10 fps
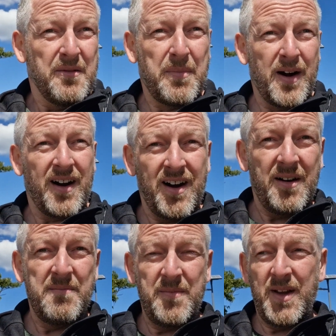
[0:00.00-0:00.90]

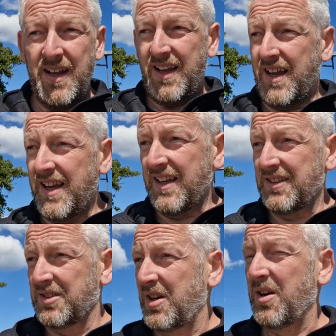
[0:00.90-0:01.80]
but it
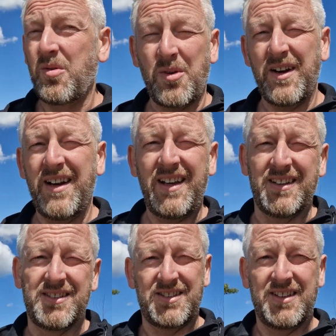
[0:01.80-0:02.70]
is what it
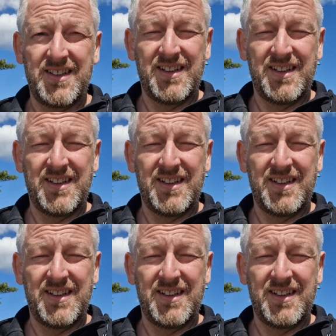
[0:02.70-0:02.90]
is.